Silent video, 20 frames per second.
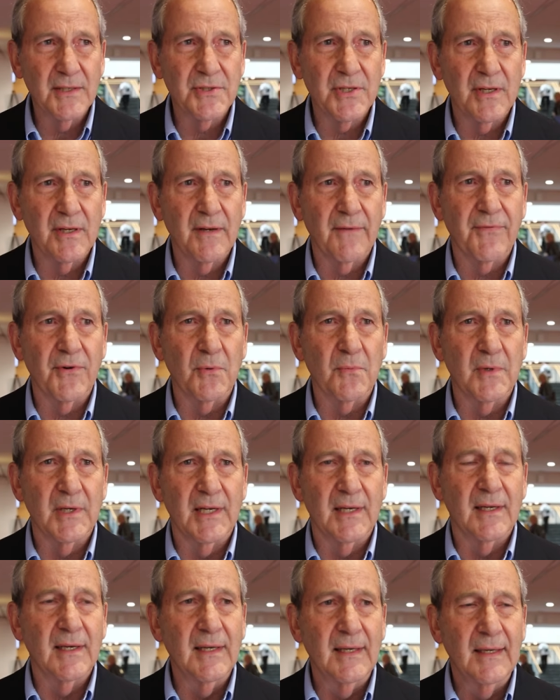is a different
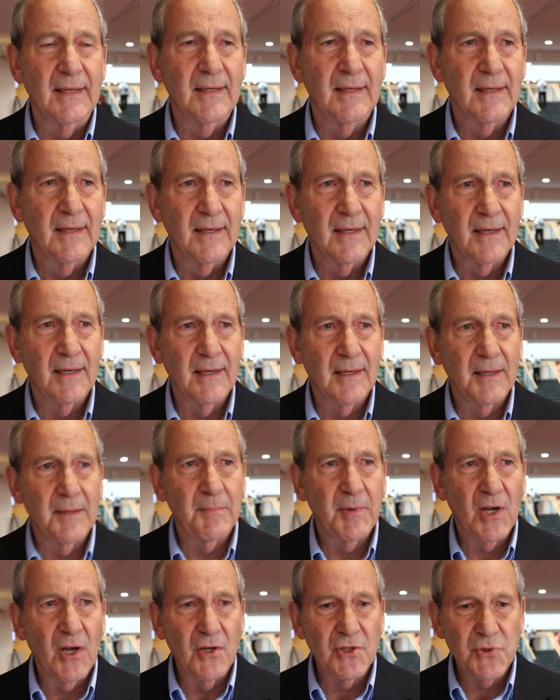one,
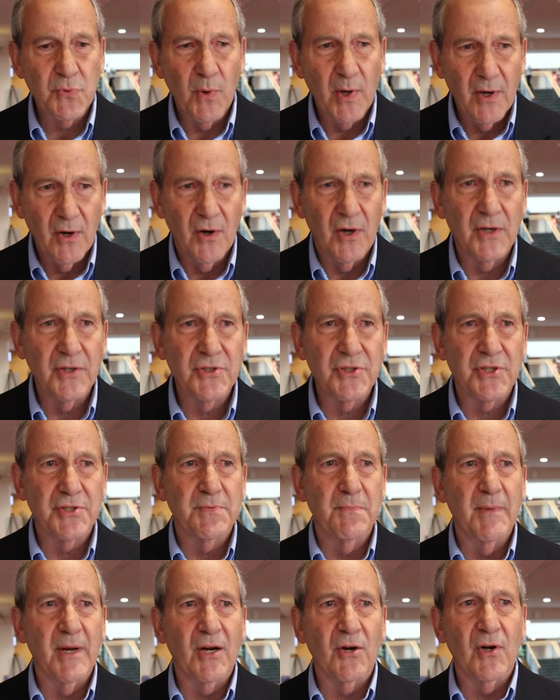because we aren't
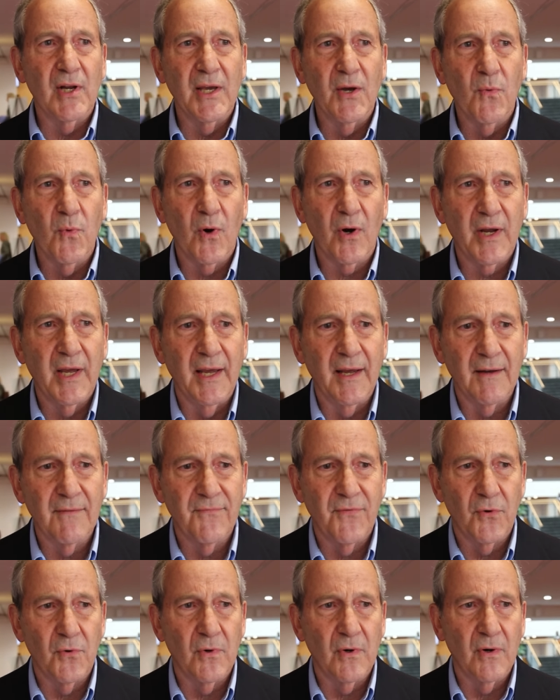just merely working
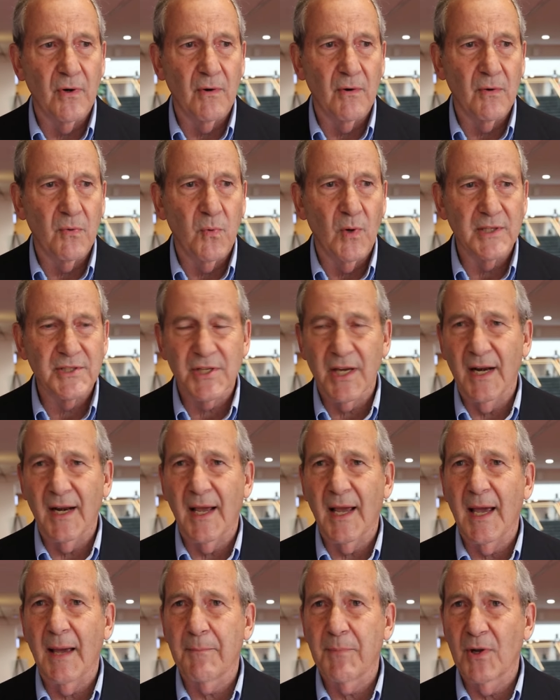for what's going
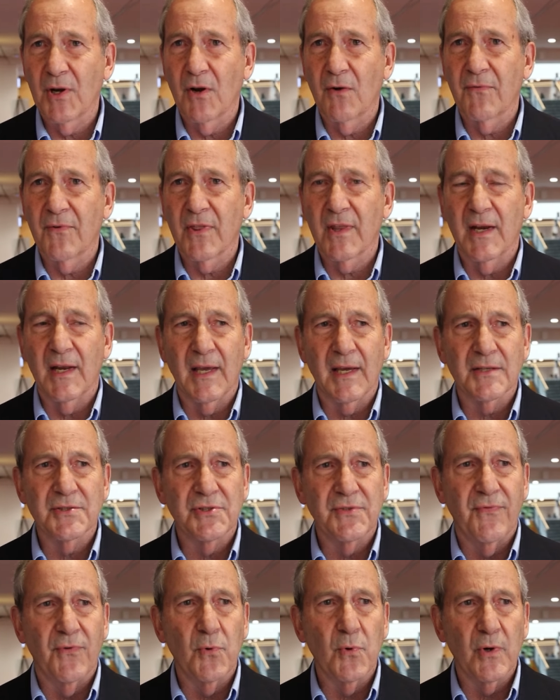to happen over the
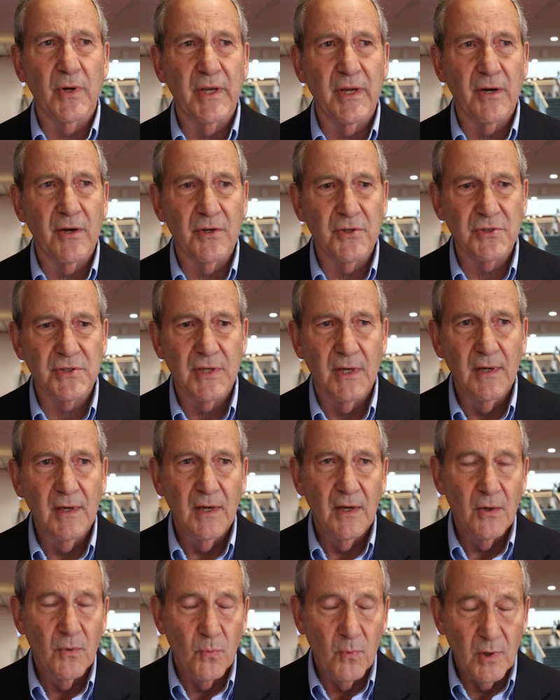next 4 years.
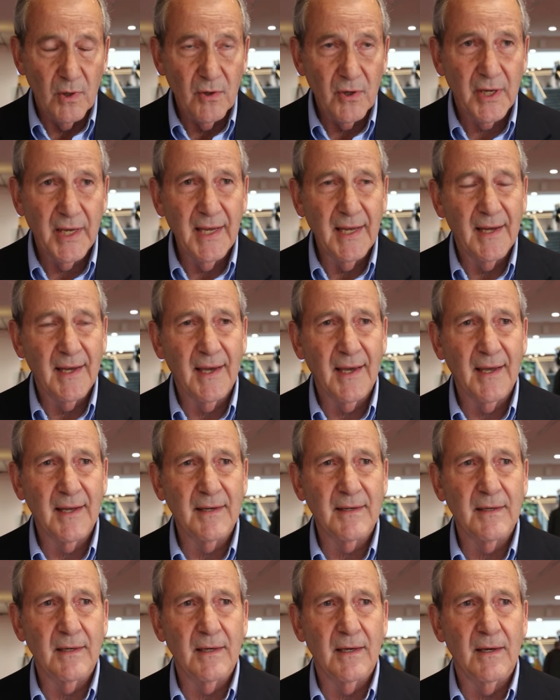We're looking
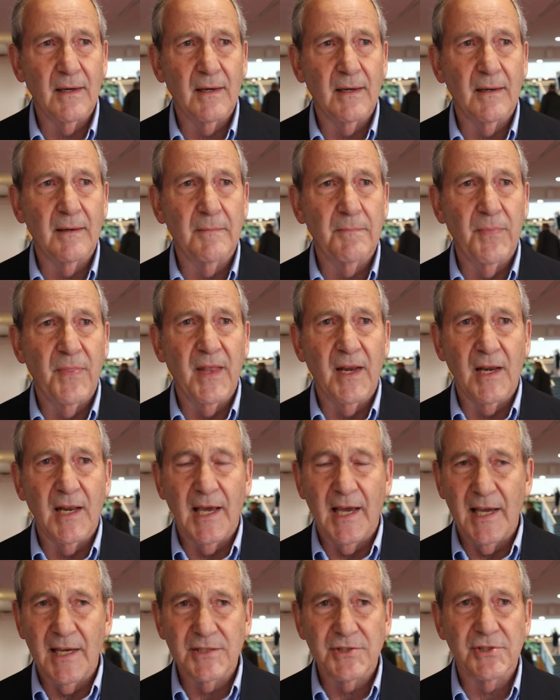at the
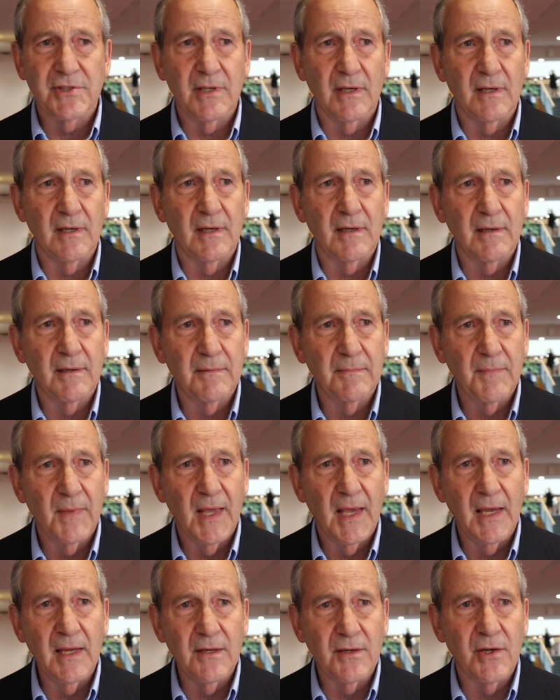last
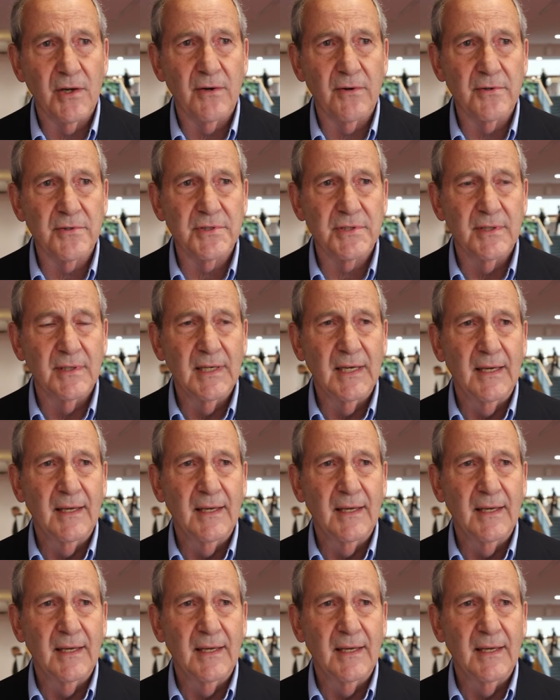8 years,